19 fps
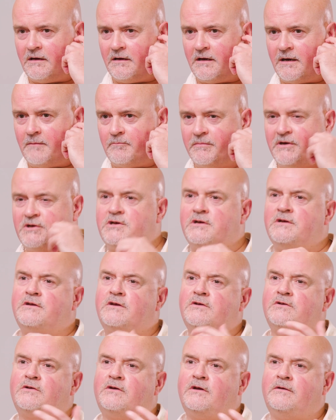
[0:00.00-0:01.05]
ambition to
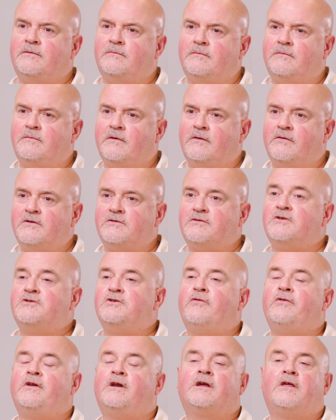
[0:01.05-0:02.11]
sort of. There's
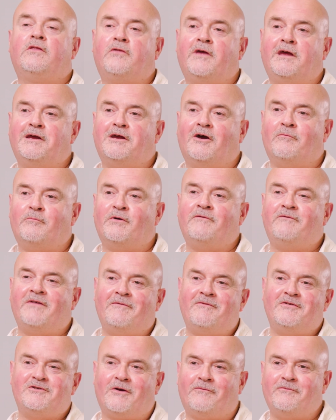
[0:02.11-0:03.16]
nothing I can think of. But if
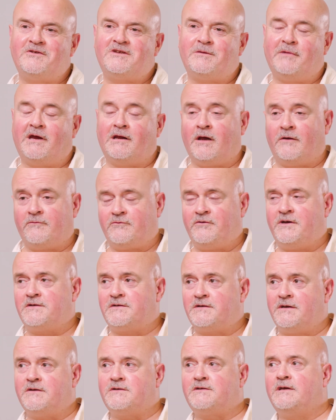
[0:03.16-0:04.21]
it's offered to me, like for
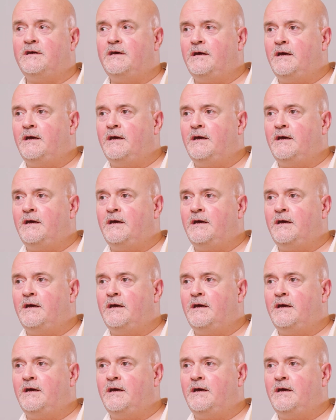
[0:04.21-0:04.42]
instance,